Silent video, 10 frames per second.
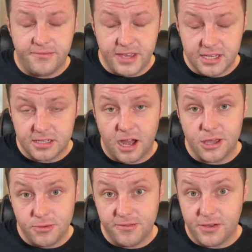V-Star
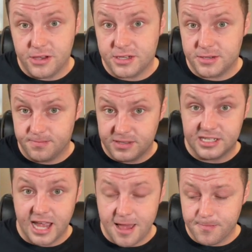Universe
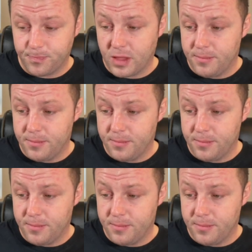set,